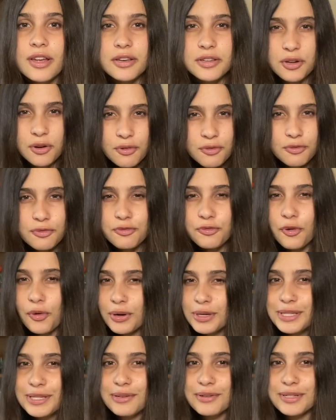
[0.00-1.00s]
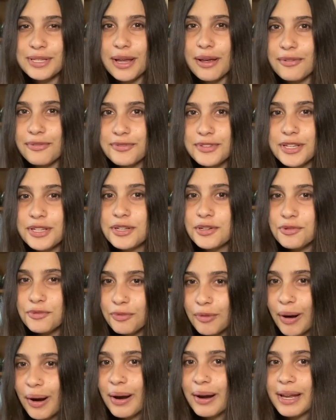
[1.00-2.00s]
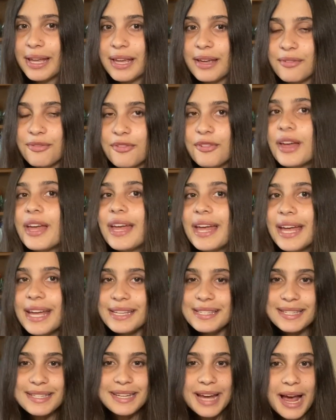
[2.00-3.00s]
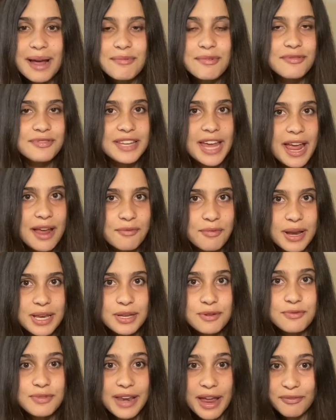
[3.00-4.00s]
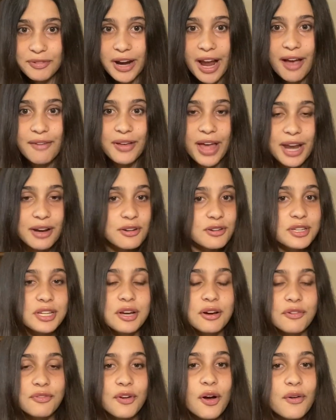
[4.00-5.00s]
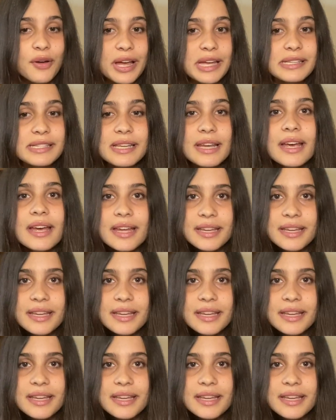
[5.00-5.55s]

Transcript: Don't force yourself to do work if it's a time of day when you never have energy or focus.